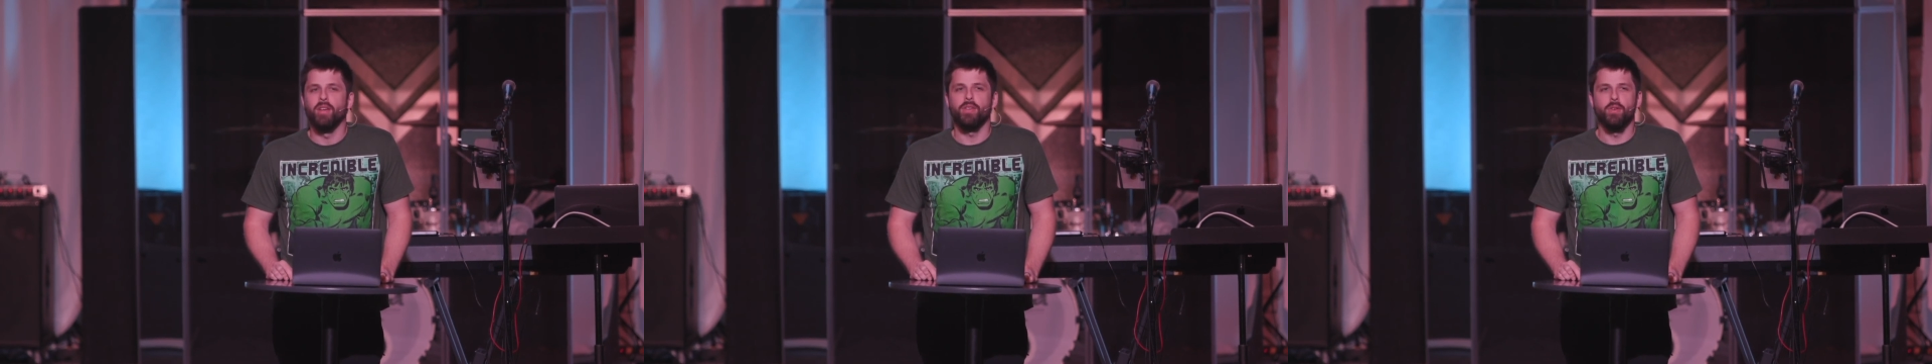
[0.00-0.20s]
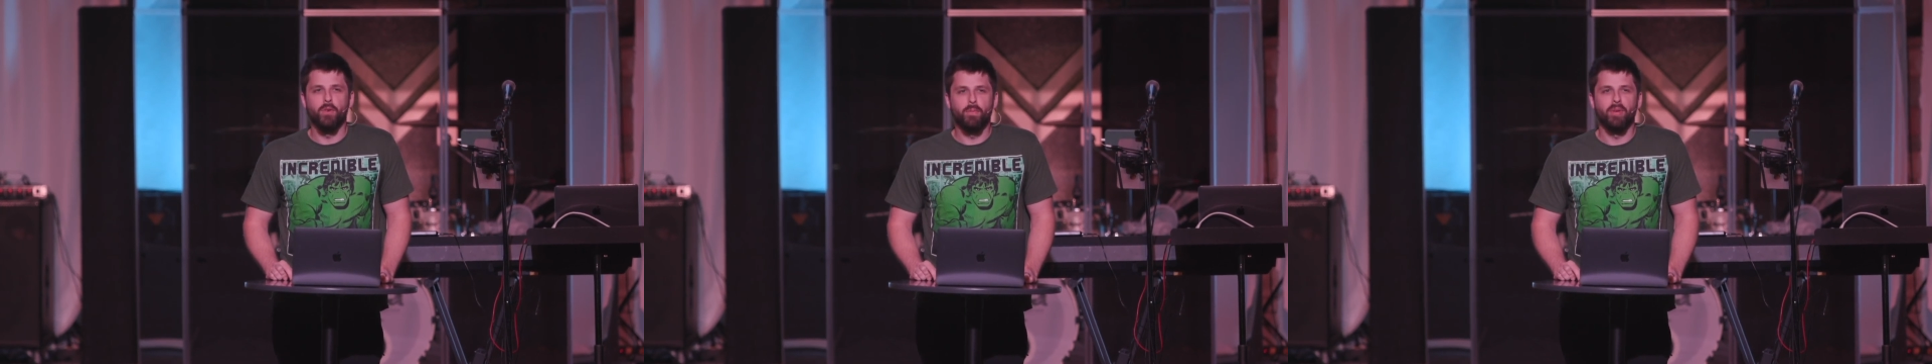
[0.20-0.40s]

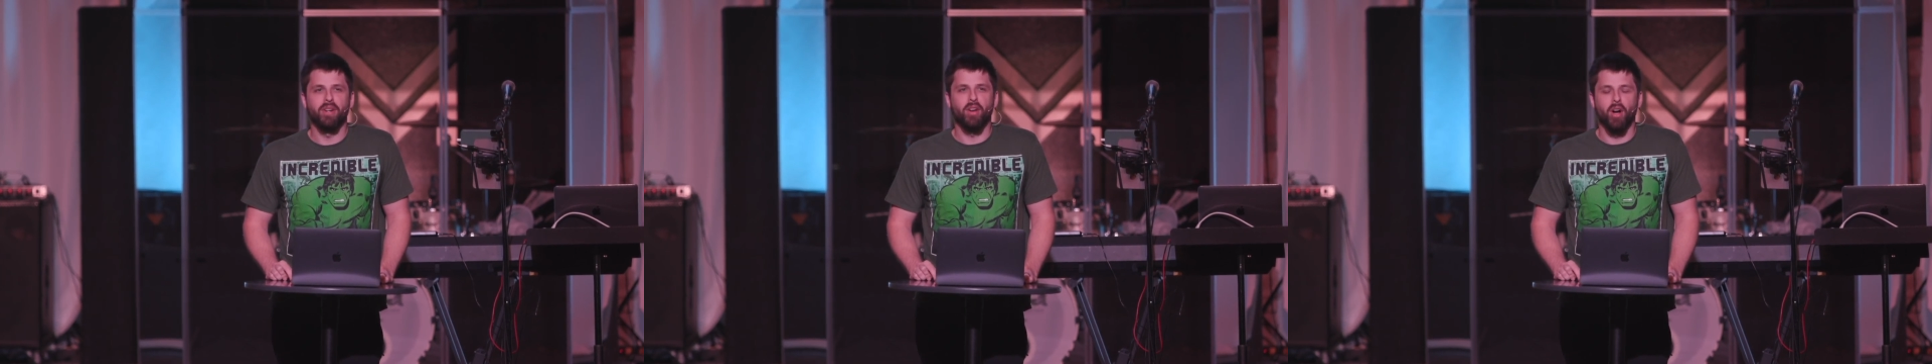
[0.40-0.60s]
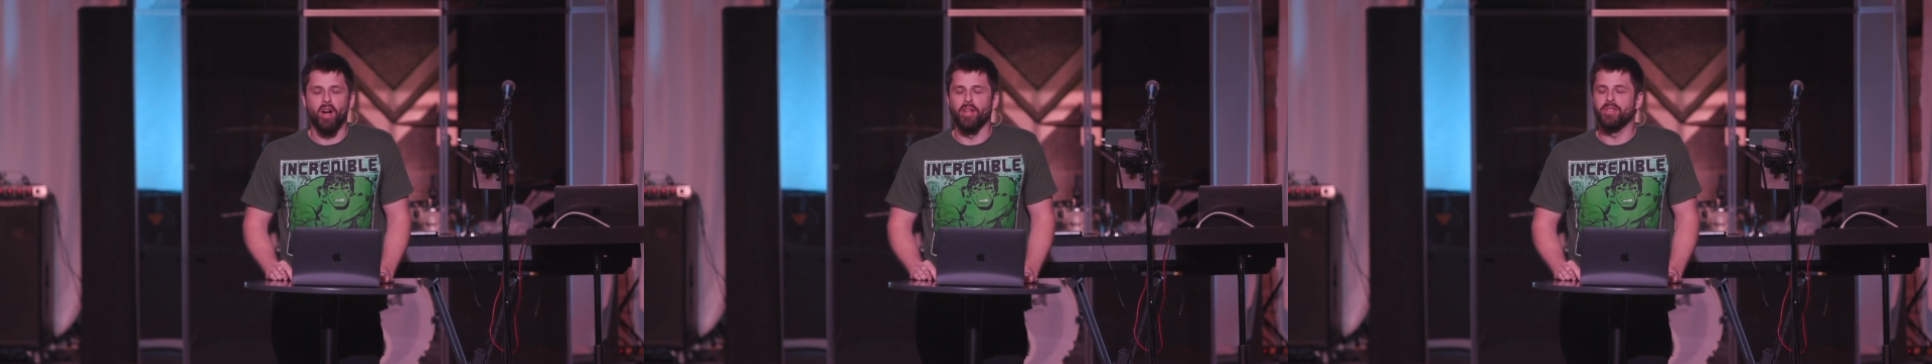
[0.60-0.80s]
You've
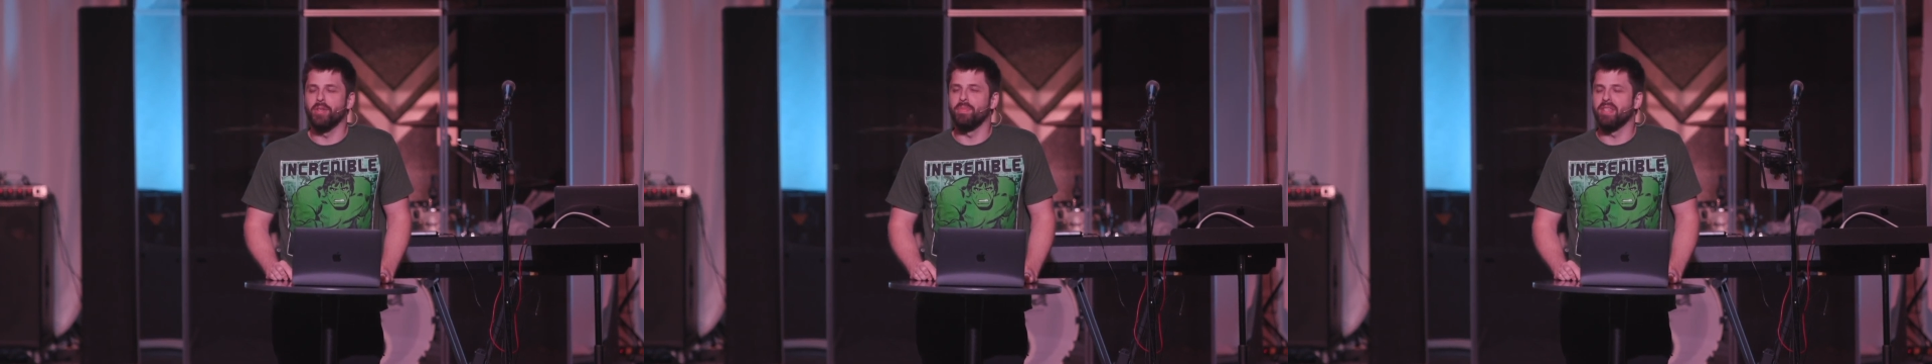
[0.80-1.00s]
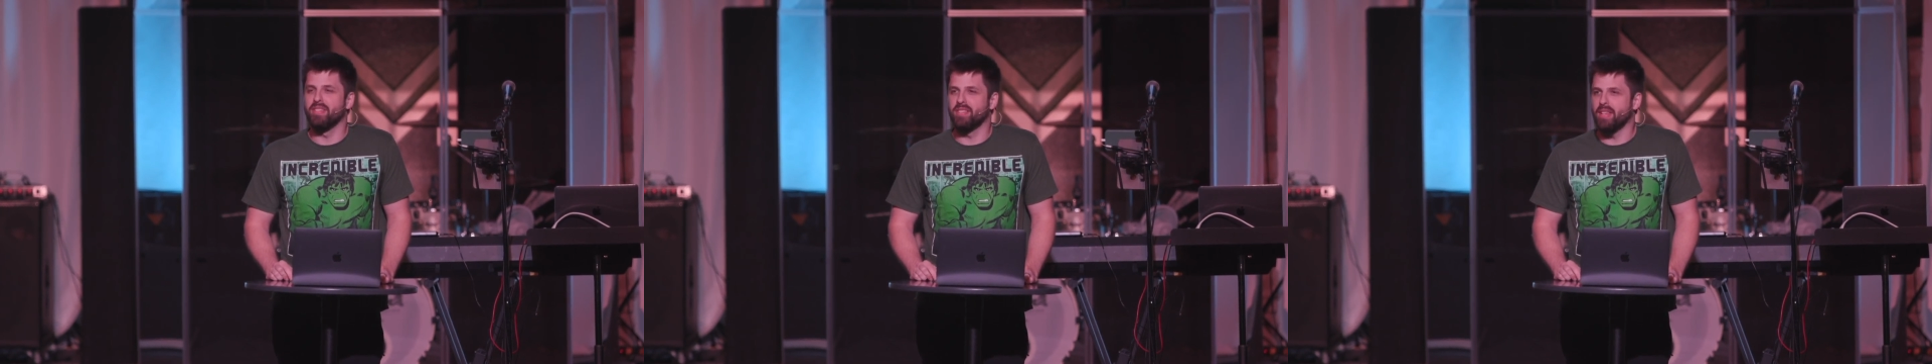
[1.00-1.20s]
been called
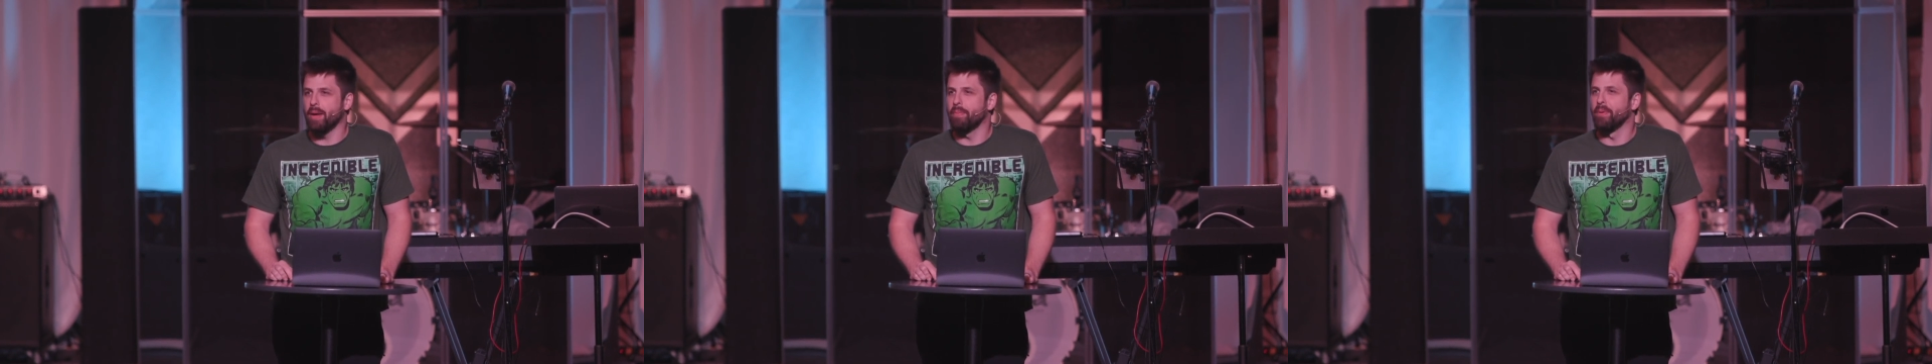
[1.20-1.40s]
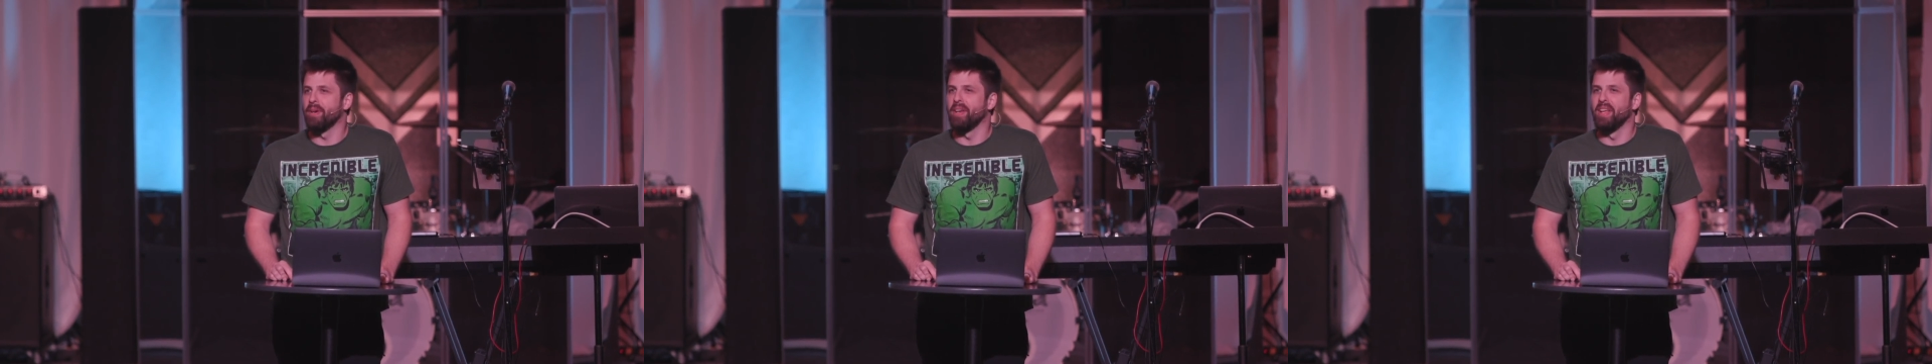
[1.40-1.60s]
to be
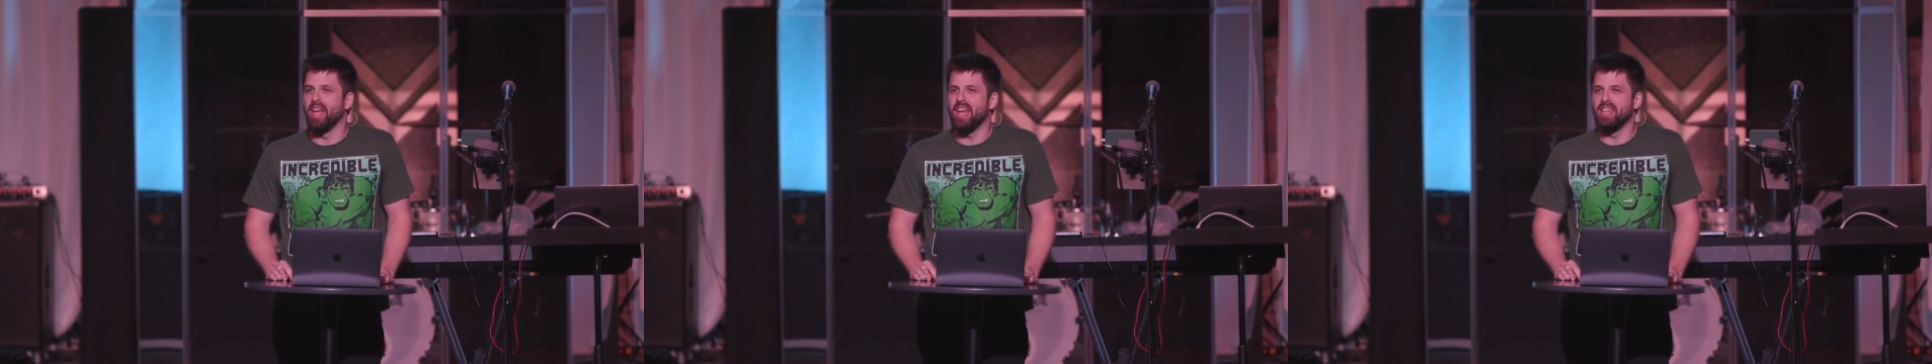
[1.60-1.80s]
separate